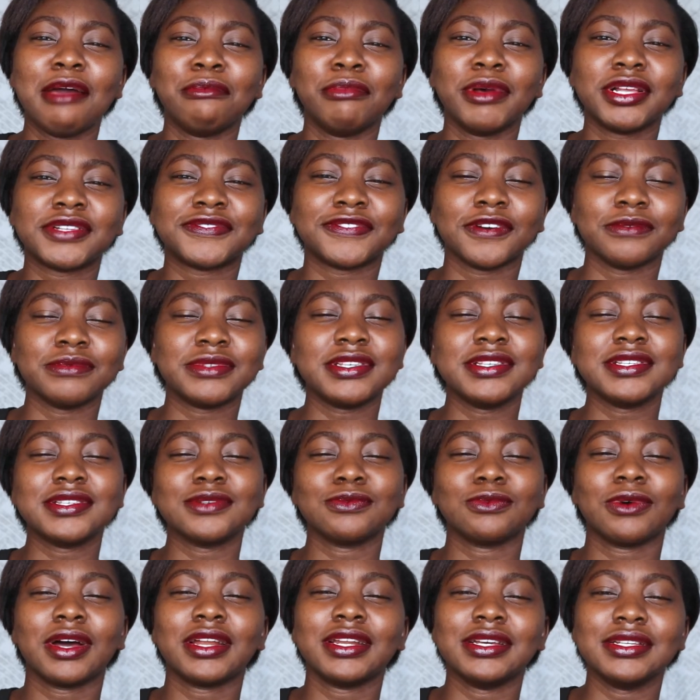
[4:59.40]
Emmett from
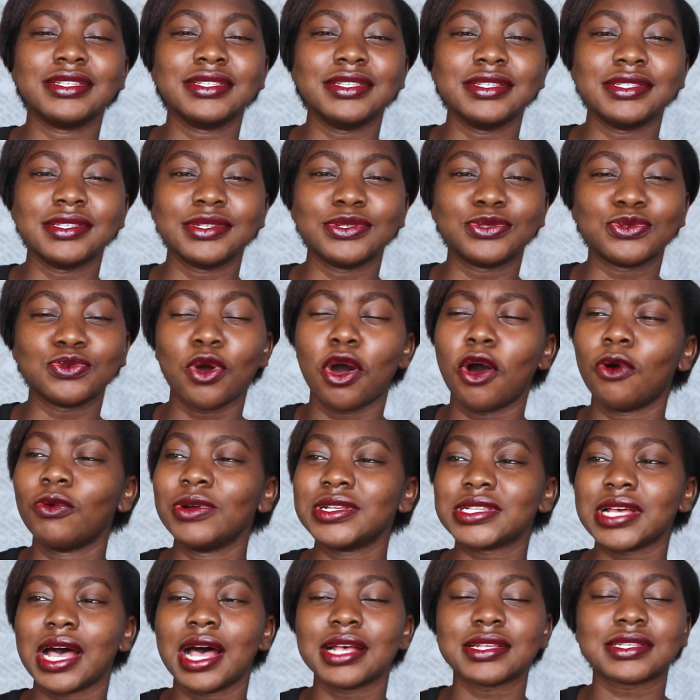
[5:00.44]
season one and season two?
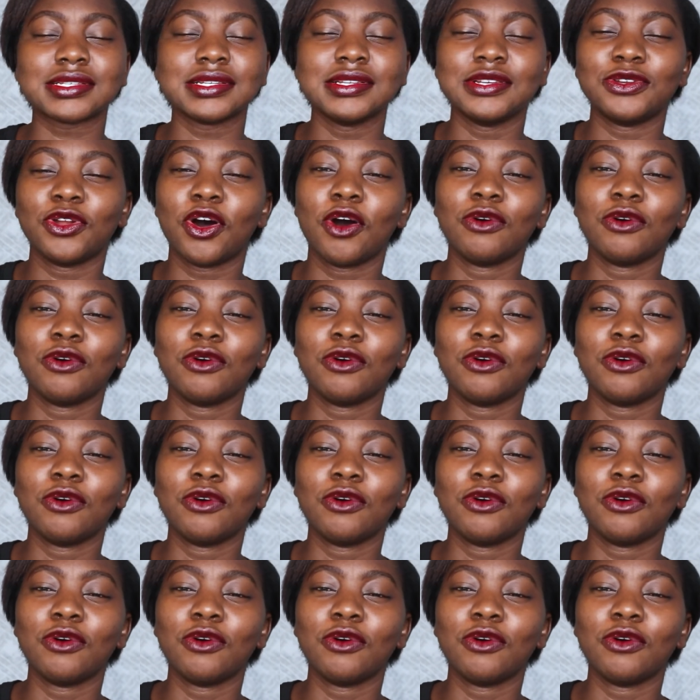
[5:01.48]
Always hustling,